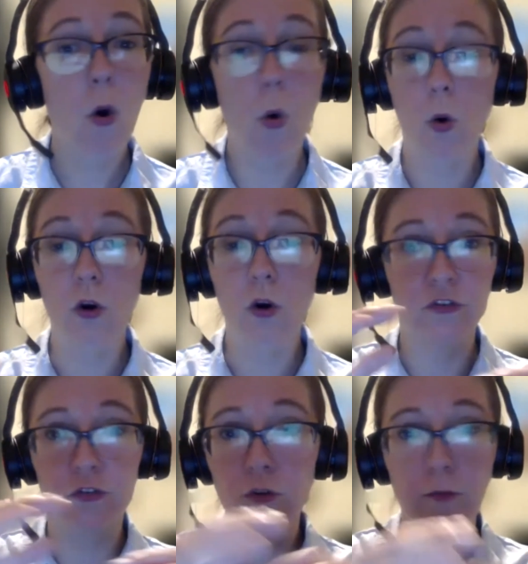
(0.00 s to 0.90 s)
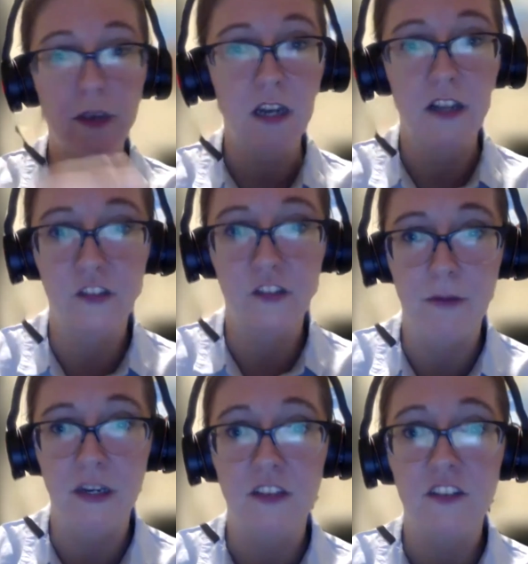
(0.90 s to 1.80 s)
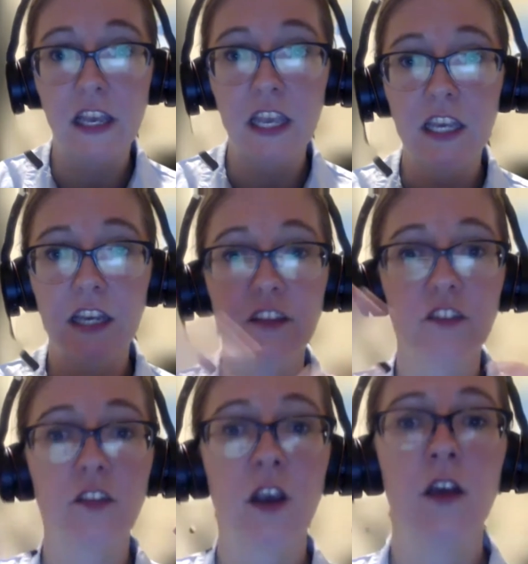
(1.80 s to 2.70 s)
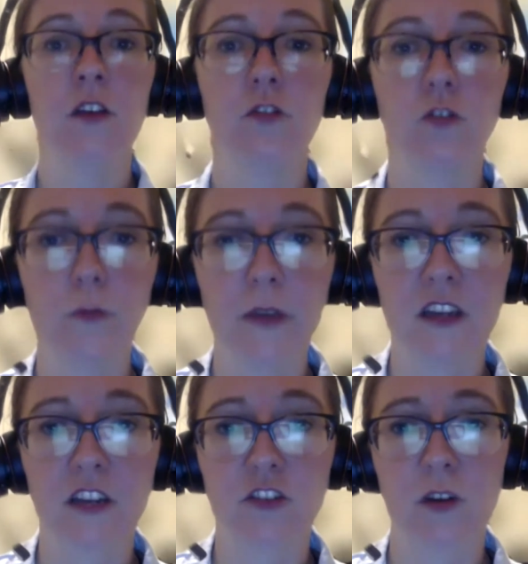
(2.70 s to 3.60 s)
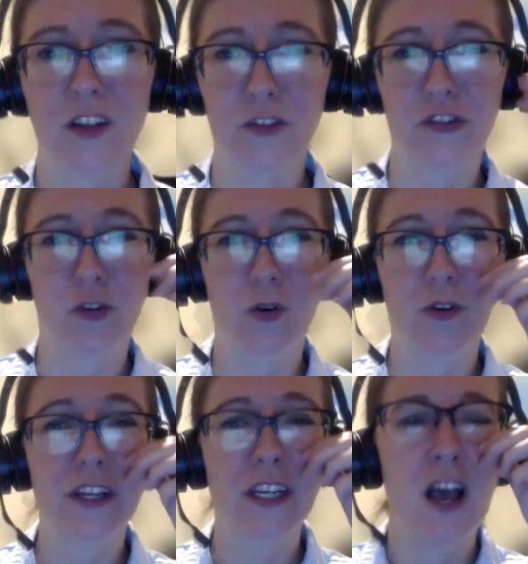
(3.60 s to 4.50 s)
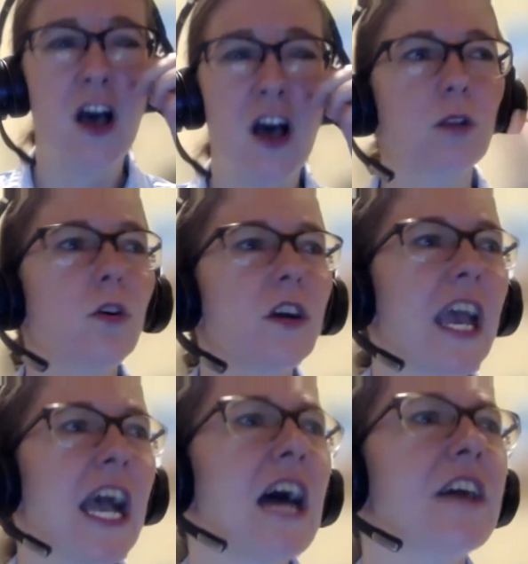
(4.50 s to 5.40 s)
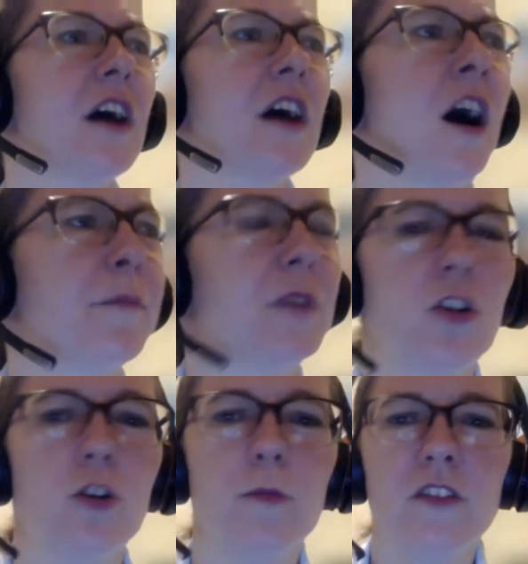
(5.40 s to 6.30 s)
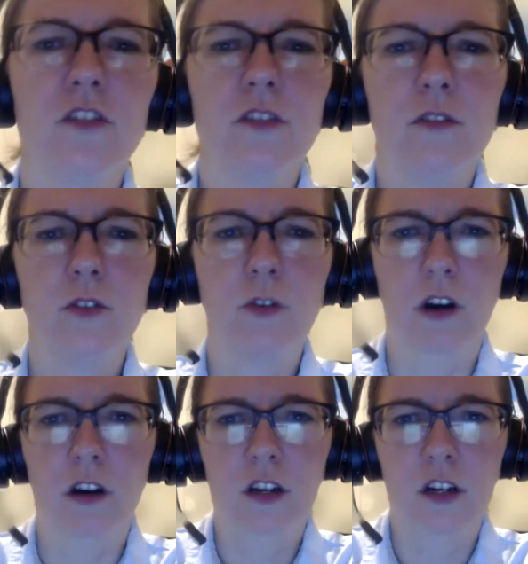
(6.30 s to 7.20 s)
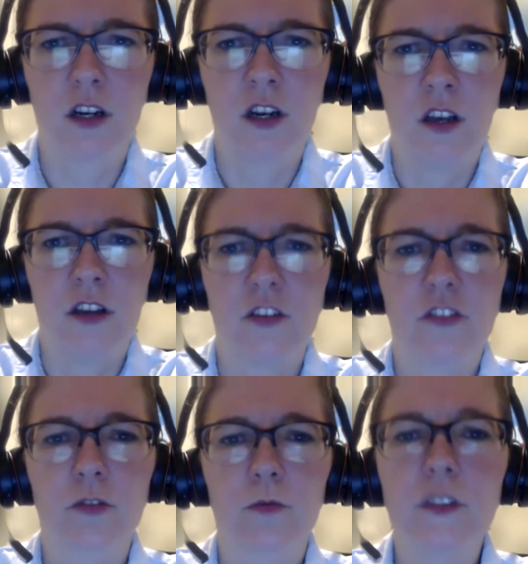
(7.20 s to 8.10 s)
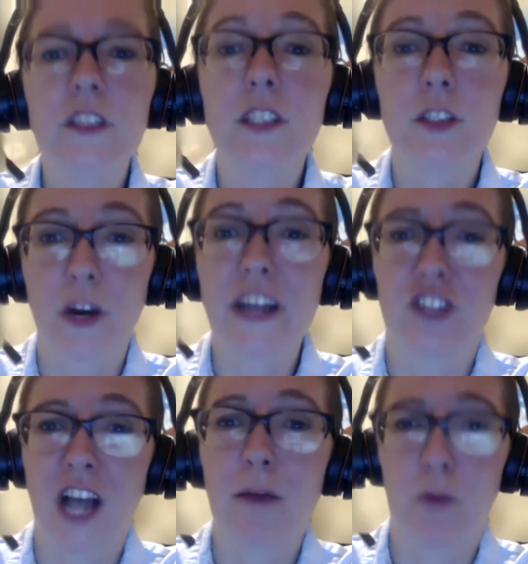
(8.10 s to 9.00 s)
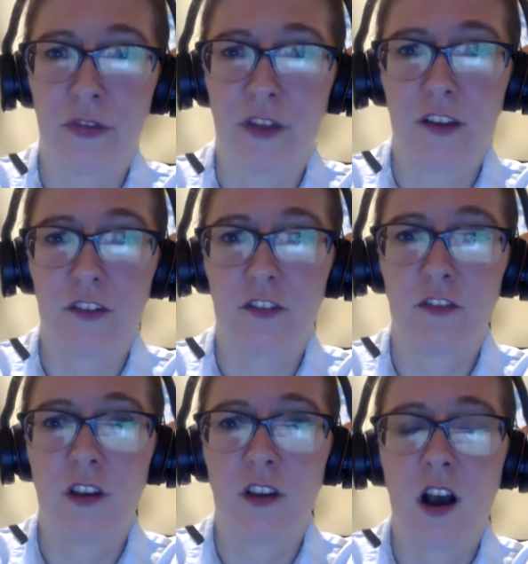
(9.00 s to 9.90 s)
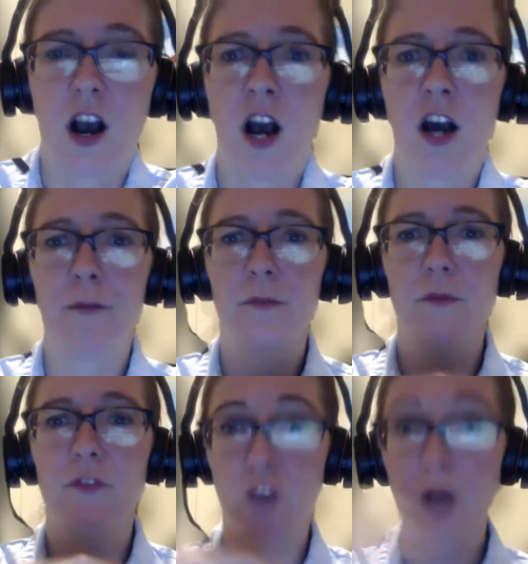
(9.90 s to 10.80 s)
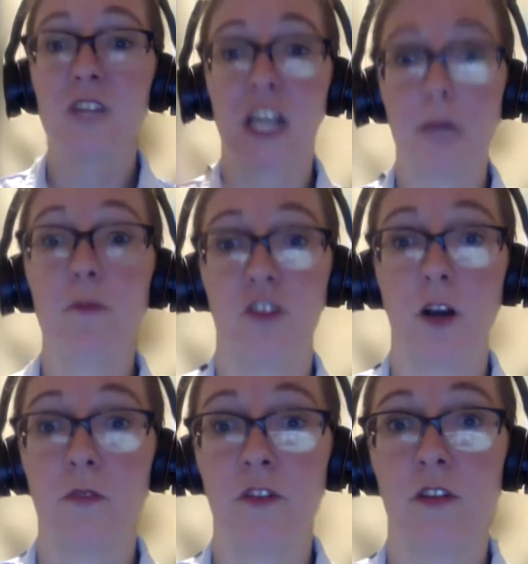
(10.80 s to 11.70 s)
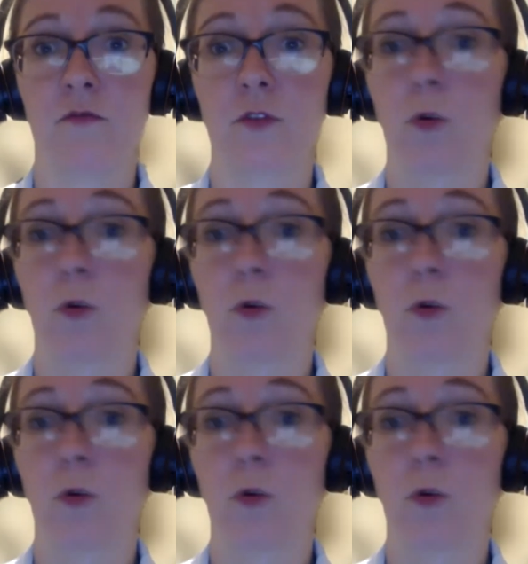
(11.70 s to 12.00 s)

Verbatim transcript: or zoom in on somebody's hands, zoom in to another story. Look at um, Humans of New York mm. does a really great job with this. Um, sometimes some for